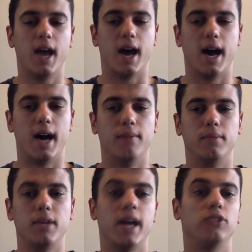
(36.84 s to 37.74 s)

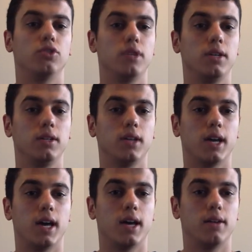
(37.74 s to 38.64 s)
Now during
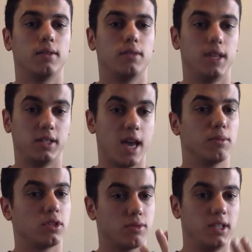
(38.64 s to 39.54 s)
the exam
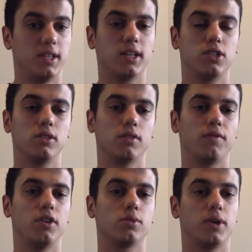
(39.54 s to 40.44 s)
there's 3 sections.
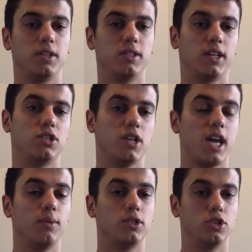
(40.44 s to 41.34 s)
First one is section
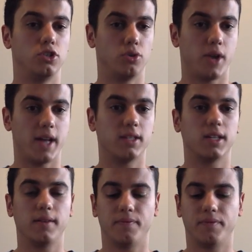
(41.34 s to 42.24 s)
A, which is short answer.